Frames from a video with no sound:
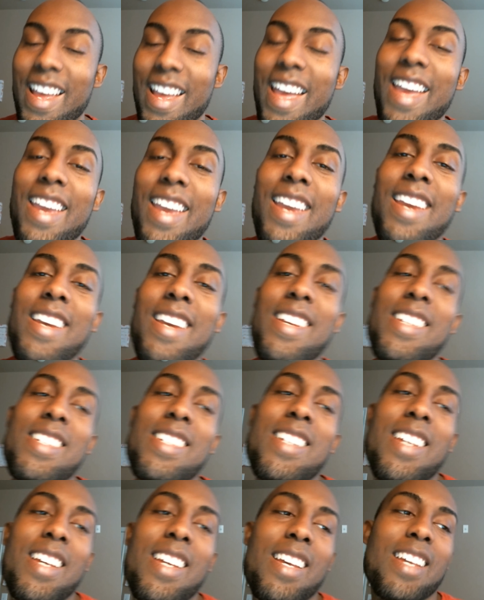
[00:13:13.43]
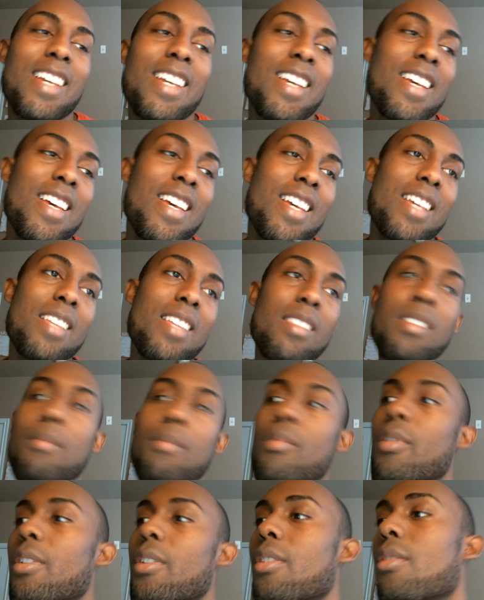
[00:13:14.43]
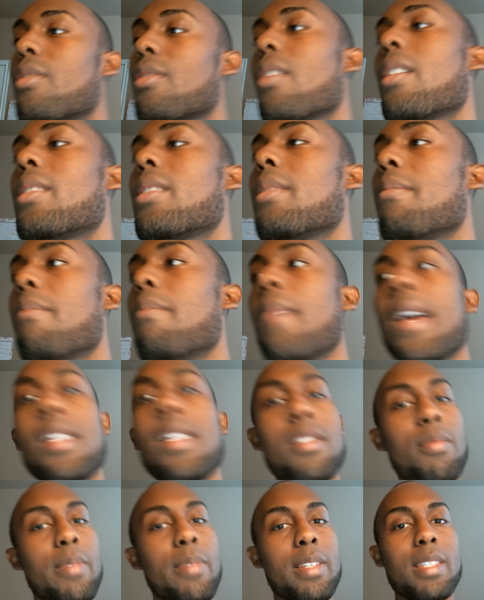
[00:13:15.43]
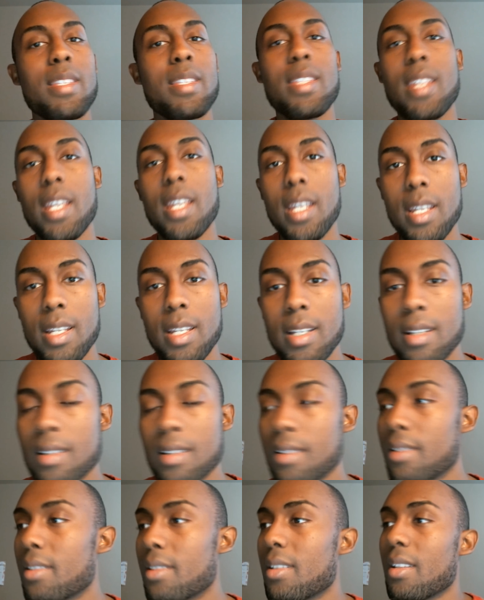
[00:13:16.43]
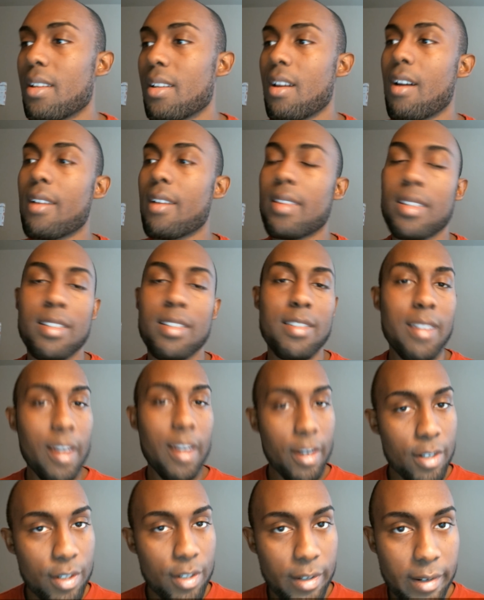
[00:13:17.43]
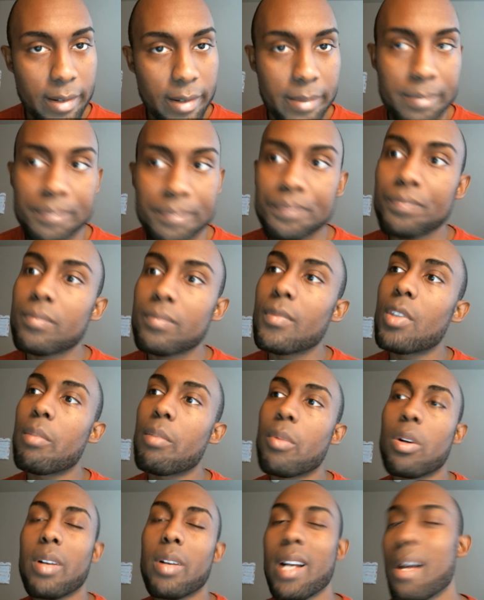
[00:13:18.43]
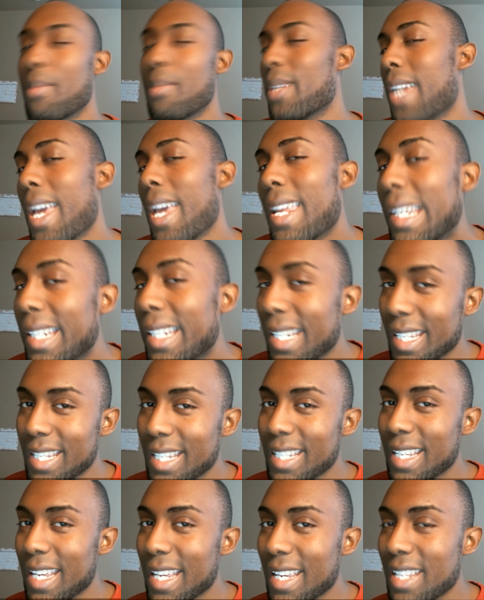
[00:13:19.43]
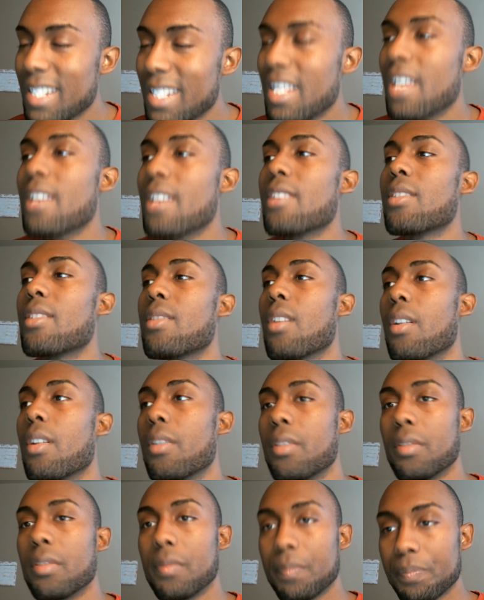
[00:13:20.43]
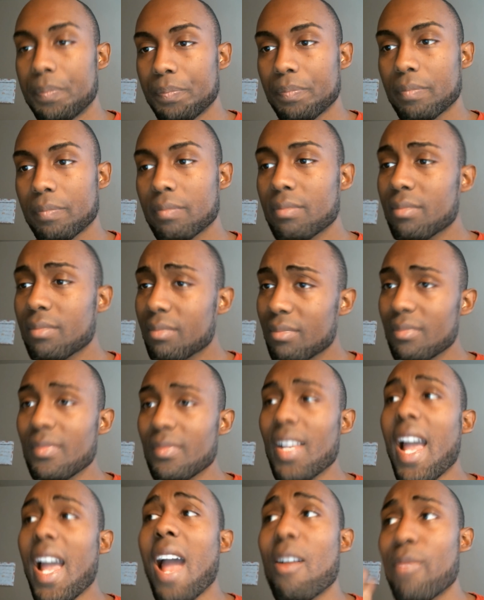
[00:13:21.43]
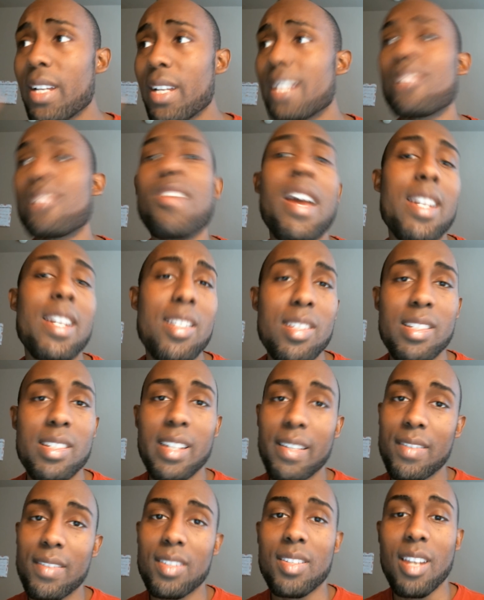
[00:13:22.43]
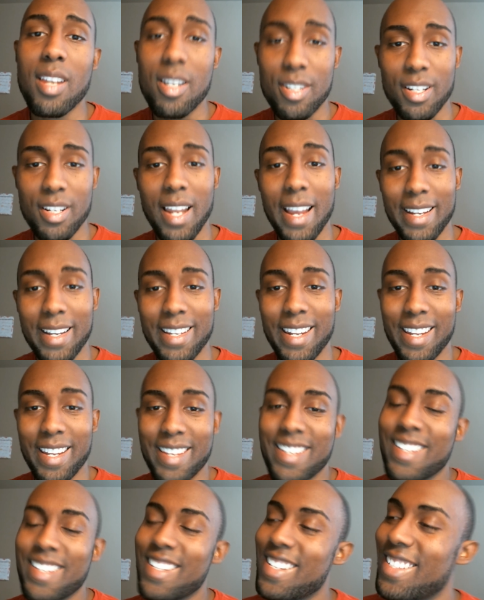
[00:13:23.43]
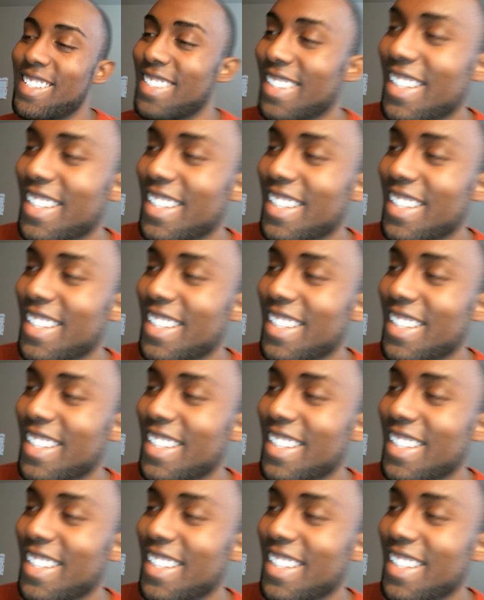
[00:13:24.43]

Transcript: And the more you start to mess with things on the serger, the more complicated it can get. So I really try to just leave the serger like it is.